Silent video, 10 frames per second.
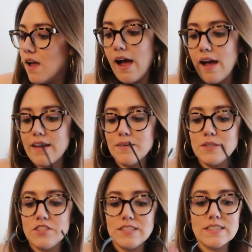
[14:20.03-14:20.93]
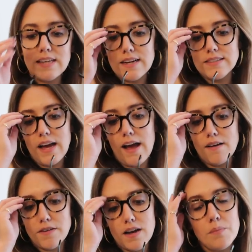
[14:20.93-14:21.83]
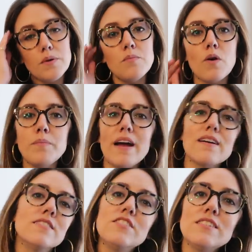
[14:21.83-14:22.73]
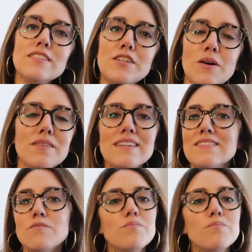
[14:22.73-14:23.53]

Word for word: I was just excited to have a couple more pairs, just, you know, like